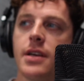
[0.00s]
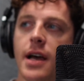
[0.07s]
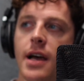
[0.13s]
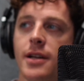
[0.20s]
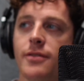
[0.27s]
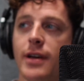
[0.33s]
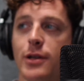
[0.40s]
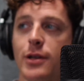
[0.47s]

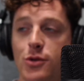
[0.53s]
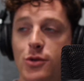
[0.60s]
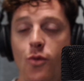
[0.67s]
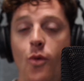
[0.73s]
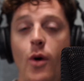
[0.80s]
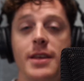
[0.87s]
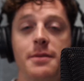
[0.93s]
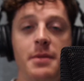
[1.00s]
kind of like
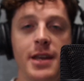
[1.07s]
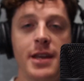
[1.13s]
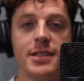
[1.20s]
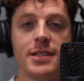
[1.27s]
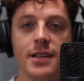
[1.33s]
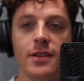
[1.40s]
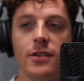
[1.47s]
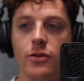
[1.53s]
20
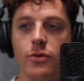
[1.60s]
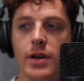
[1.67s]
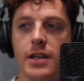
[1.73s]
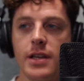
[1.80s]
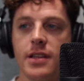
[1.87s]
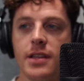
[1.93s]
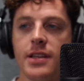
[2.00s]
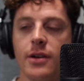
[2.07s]
minutes into
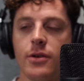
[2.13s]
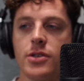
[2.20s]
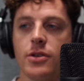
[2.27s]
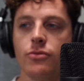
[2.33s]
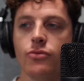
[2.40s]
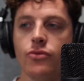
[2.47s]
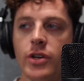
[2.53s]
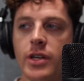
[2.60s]
it that there's a
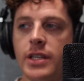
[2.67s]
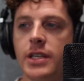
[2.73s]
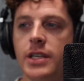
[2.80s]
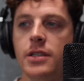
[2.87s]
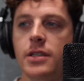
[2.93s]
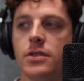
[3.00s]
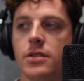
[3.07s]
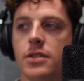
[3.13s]

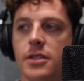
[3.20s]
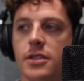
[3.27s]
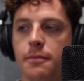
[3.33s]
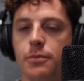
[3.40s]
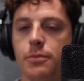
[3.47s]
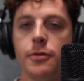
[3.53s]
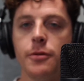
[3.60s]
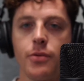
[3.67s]
really
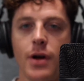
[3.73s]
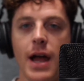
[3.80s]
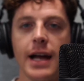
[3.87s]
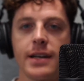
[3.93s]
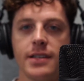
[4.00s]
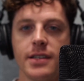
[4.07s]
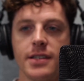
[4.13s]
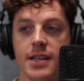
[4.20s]
simple
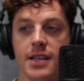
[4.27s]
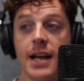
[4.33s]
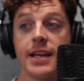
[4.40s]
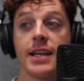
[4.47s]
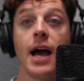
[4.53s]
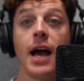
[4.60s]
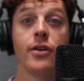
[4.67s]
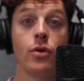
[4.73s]
practice that I'd
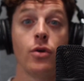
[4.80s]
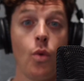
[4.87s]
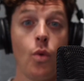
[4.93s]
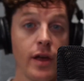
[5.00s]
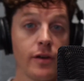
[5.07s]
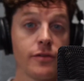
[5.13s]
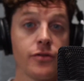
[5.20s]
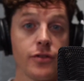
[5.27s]
gotten
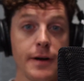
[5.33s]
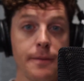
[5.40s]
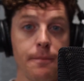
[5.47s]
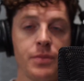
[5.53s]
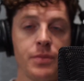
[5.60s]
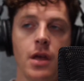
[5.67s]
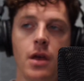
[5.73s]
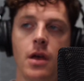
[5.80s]
away from,
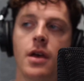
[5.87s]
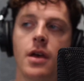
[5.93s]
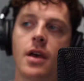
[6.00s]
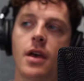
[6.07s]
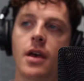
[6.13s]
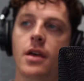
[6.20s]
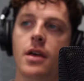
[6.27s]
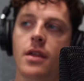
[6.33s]

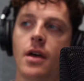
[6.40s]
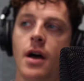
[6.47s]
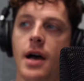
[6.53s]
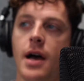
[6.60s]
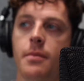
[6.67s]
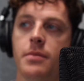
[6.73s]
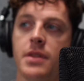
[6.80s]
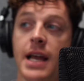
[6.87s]

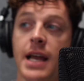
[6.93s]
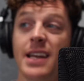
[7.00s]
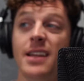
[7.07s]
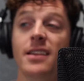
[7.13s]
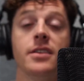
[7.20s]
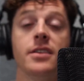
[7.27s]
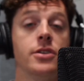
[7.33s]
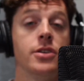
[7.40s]
that I
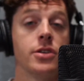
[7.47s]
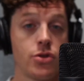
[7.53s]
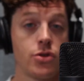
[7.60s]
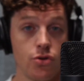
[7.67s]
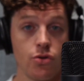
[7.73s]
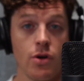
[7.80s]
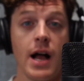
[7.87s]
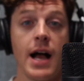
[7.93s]
needed to just
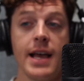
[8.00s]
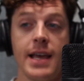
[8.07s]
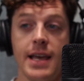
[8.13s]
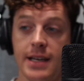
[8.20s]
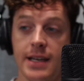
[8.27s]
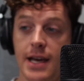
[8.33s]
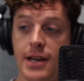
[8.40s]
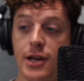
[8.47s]
try
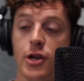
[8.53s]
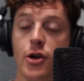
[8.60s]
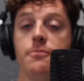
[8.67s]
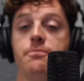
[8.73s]
and kind of go